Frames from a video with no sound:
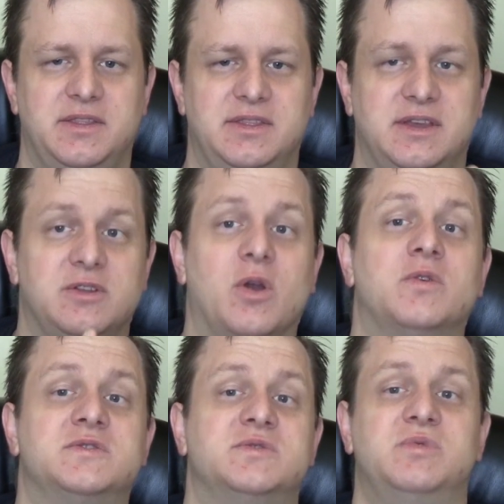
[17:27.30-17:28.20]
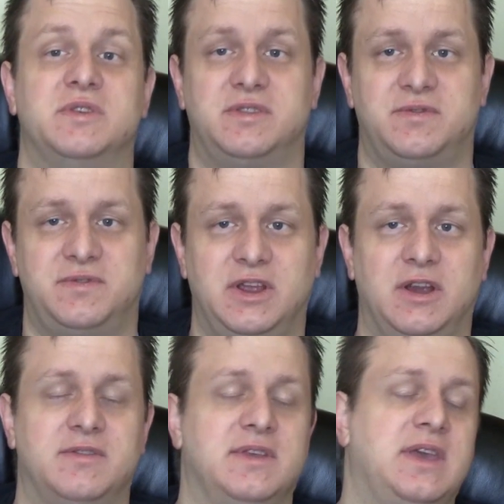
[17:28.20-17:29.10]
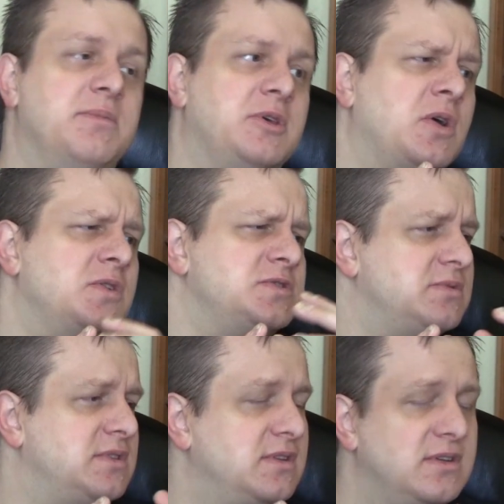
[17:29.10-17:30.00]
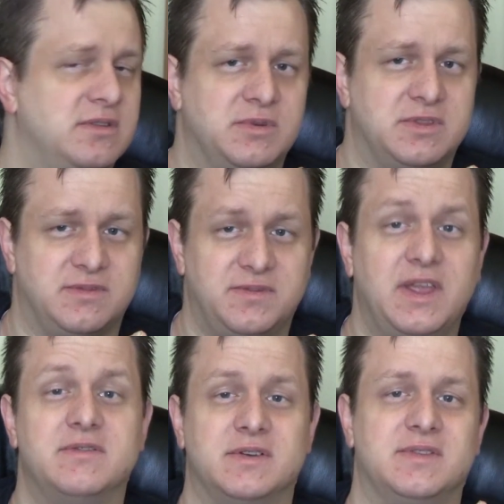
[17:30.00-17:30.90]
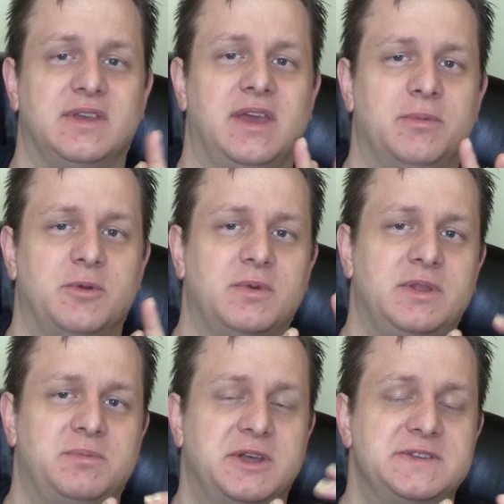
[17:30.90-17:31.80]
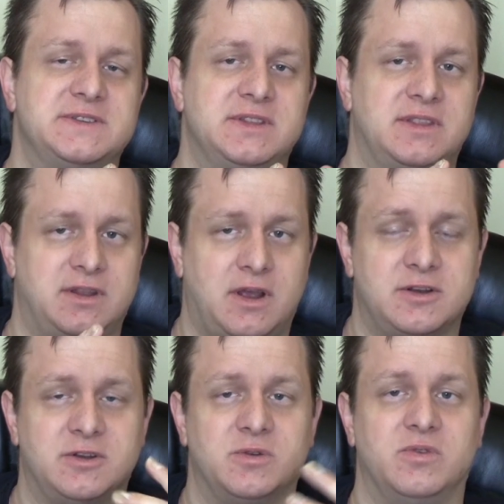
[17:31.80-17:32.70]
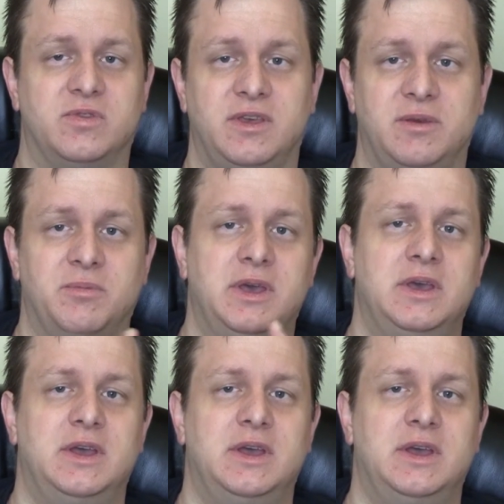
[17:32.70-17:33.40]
That goes with the flair of the game, that goes with the flavor of the game, that really plays into the Doctor Who theme.